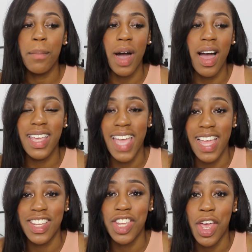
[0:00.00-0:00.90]
But
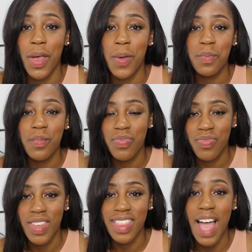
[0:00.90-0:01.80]
yeah, so
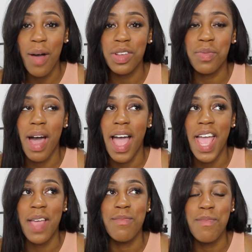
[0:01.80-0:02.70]
that was
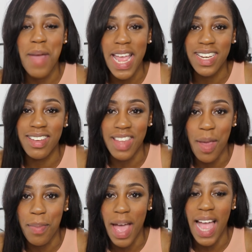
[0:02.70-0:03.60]
my major
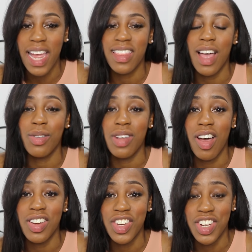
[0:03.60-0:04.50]
setback. That was
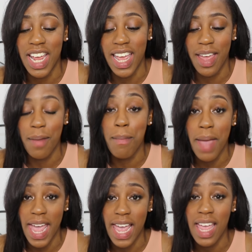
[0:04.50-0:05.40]
last year,
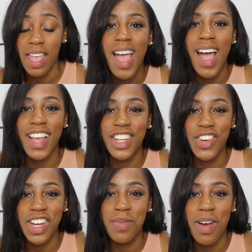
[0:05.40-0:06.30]
May. I
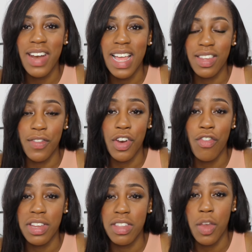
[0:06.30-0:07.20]
stretched my relaxer for the
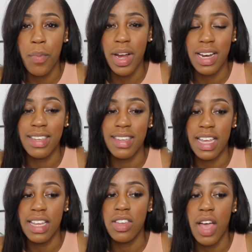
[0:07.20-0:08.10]
rest of the
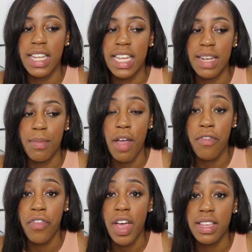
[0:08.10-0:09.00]
pregnancy. So I did my
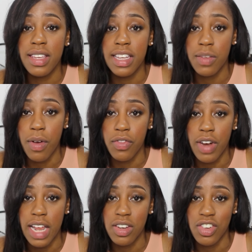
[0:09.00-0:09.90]
first 6 month
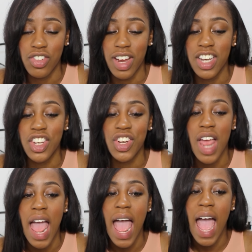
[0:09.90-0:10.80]
relaxer stretch
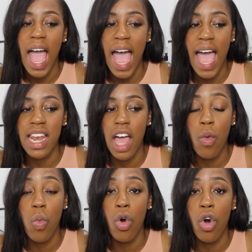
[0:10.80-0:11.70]
and
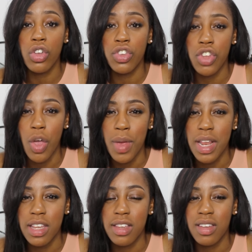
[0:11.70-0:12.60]
I wore
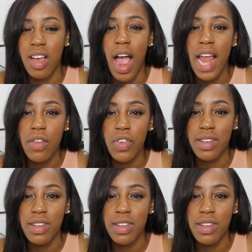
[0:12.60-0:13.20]
sew-ins kind of